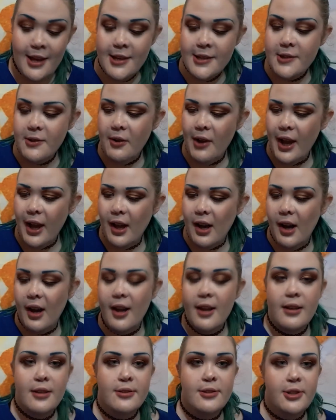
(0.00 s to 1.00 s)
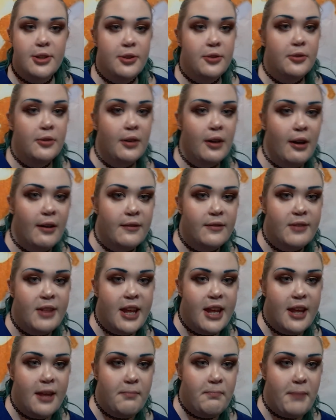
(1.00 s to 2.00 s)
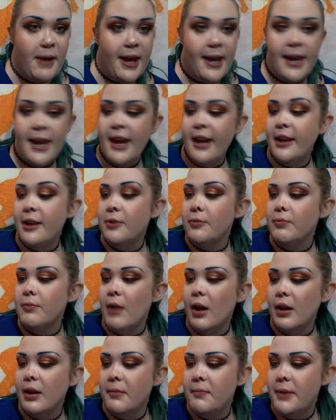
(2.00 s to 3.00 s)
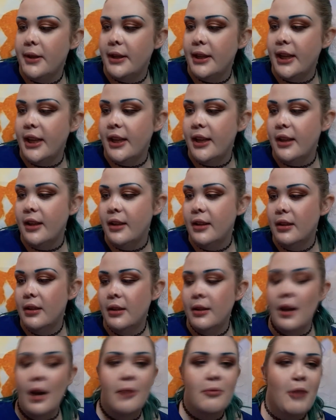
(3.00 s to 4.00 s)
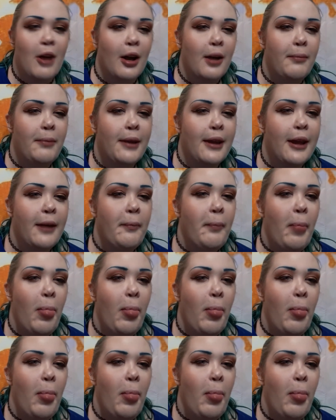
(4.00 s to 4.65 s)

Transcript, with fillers: So I got two of the Bedhead Rockabilly, not Rockabilly.